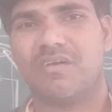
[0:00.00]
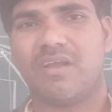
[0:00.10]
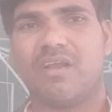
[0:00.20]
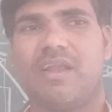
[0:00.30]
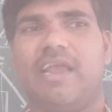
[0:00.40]

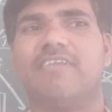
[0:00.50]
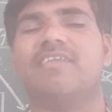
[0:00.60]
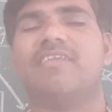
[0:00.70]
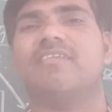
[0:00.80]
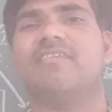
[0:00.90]
less
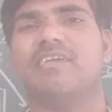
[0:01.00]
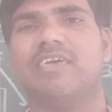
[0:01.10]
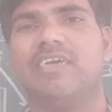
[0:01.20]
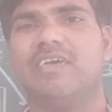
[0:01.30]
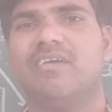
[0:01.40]

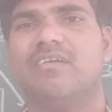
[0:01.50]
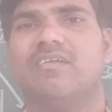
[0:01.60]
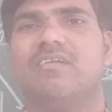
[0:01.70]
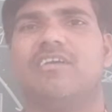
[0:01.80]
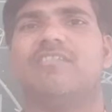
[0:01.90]
density,
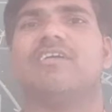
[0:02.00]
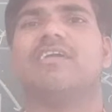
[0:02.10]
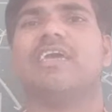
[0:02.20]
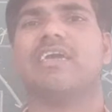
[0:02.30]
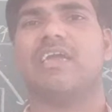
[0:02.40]
is
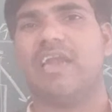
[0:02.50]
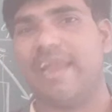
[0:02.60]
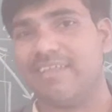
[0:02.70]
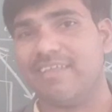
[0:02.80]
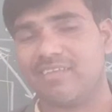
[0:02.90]

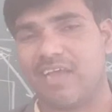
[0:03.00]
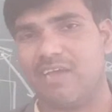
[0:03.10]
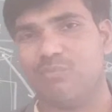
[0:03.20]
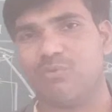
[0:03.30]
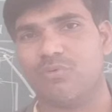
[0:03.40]
taken less
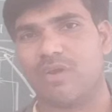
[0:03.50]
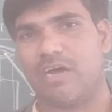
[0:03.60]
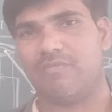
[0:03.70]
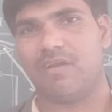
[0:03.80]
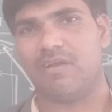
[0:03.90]
time to
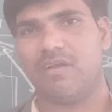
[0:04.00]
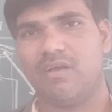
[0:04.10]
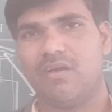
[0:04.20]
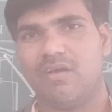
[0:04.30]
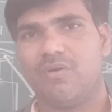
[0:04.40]
travel.
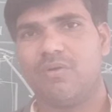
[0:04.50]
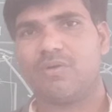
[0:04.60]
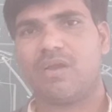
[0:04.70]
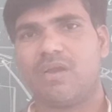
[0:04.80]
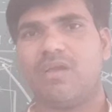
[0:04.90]

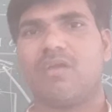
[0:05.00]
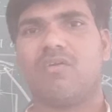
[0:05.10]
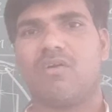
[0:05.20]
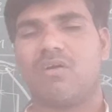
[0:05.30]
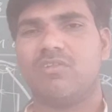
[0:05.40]
Okay, clear or
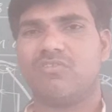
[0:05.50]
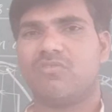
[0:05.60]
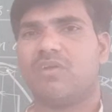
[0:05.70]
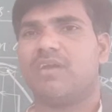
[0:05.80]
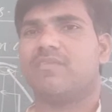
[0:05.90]
not all the
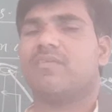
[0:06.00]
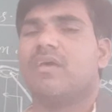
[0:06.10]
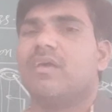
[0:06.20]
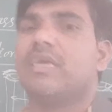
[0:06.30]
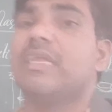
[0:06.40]
students?
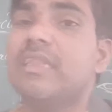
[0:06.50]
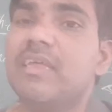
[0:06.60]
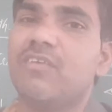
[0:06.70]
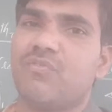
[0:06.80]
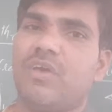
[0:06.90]
In
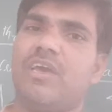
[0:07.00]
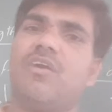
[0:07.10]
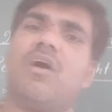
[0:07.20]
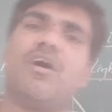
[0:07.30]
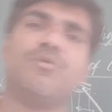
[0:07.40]
this way
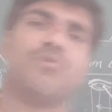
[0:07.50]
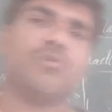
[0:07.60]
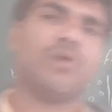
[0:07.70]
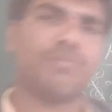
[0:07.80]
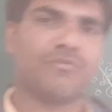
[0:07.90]
you have to
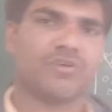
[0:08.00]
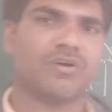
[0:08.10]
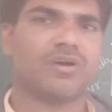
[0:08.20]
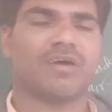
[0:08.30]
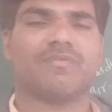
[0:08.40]

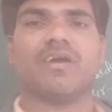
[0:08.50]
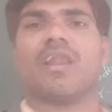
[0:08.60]
observe our